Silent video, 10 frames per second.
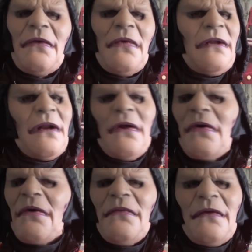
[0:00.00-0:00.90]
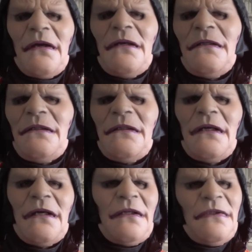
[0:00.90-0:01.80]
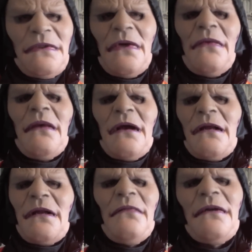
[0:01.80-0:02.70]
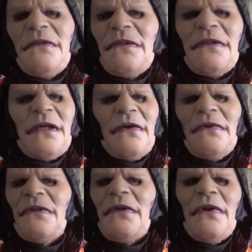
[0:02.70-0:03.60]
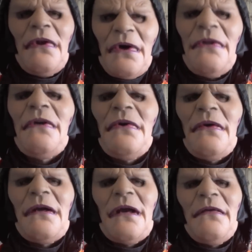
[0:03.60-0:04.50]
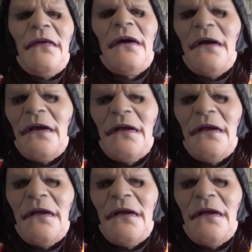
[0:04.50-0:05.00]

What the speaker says: we did a lot of things that two men in a prison cell should not do together.